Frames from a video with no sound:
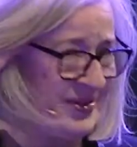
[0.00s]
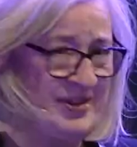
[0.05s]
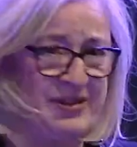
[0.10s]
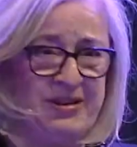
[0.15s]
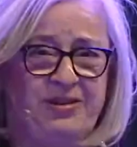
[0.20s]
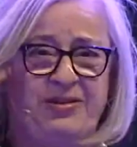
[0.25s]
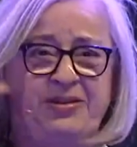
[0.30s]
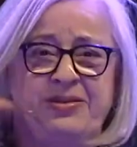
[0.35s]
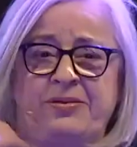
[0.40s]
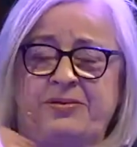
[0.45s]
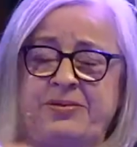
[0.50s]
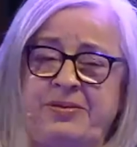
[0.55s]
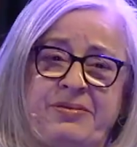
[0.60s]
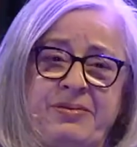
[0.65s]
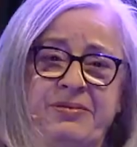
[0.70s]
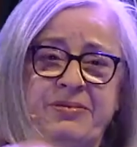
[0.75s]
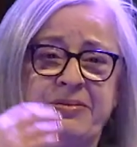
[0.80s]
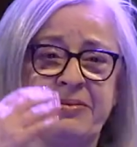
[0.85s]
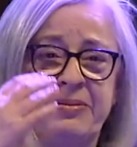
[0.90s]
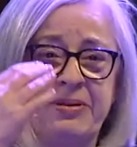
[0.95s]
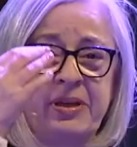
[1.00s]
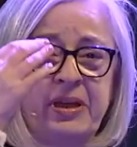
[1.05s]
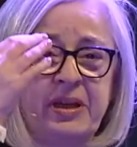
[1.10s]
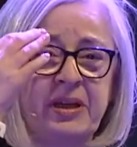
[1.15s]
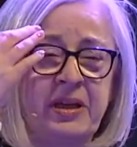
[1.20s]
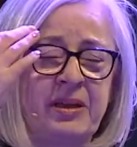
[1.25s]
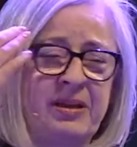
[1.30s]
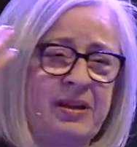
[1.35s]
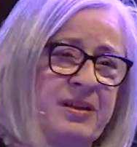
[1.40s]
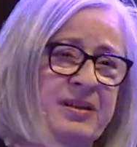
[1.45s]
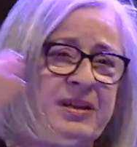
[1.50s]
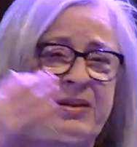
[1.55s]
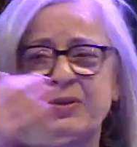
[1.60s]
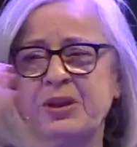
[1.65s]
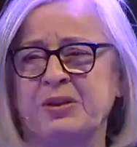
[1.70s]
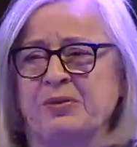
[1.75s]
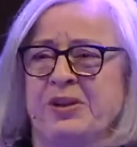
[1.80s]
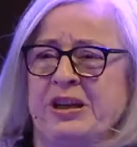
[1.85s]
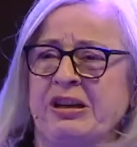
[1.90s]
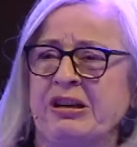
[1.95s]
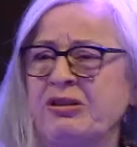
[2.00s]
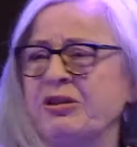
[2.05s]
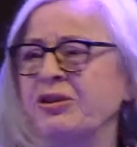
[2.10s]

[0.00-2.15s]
very good, not even very